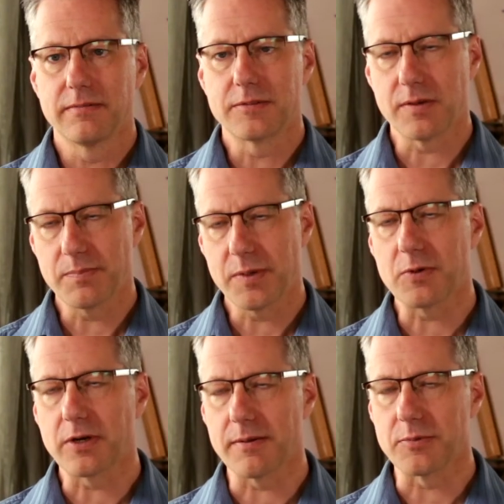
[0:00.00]
Some
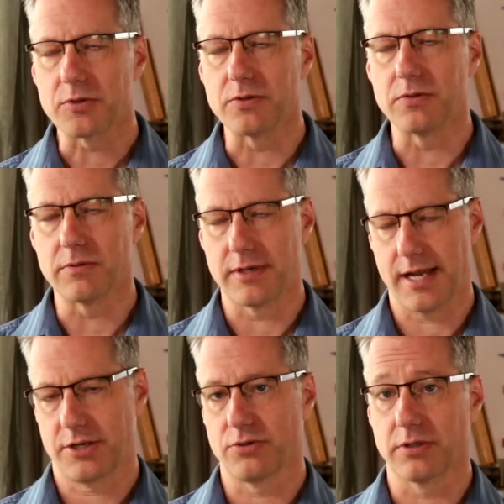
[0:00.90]
people come to
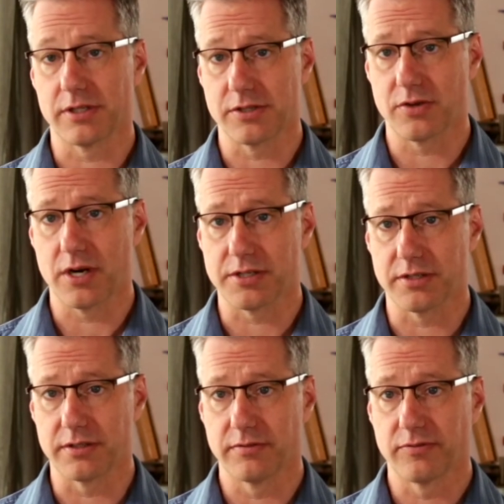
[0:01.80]
natural
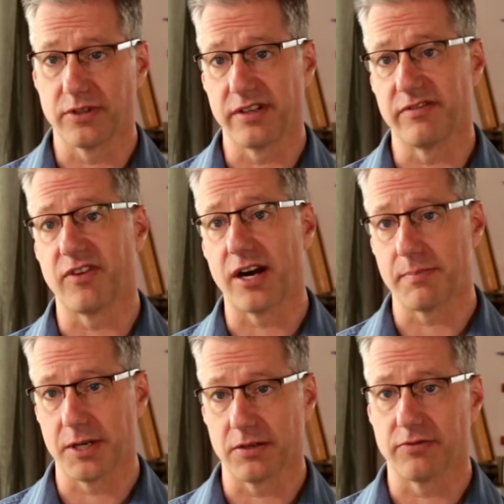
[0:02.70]
construction for the
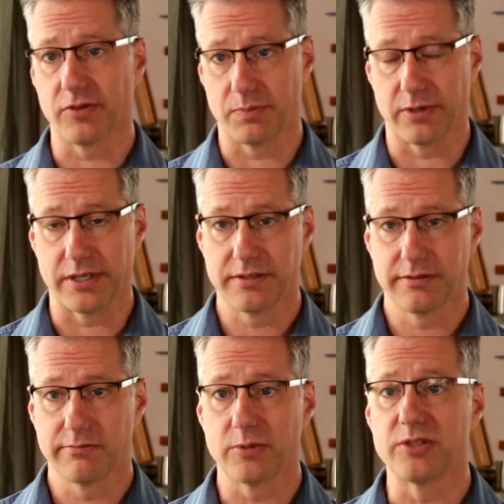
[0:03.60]
environmental footprint,
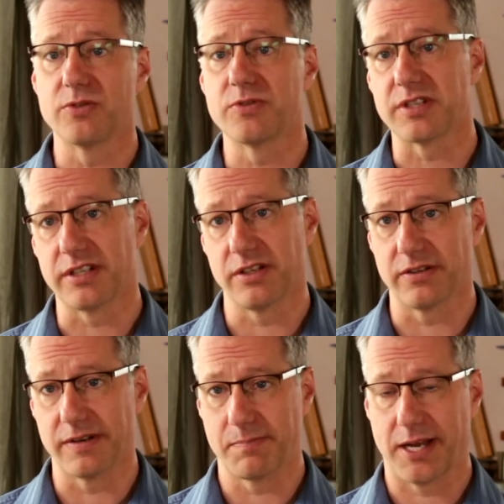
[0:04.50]
reducing
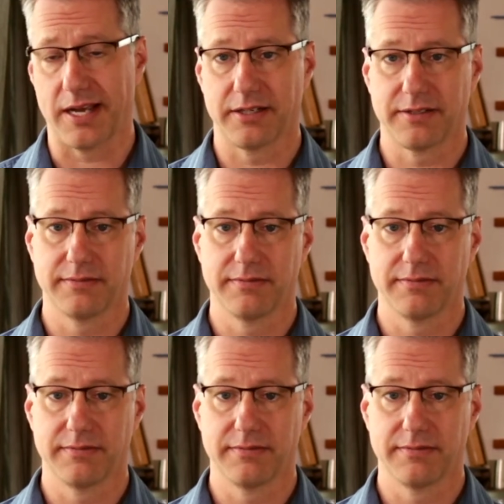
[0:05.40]
your impact.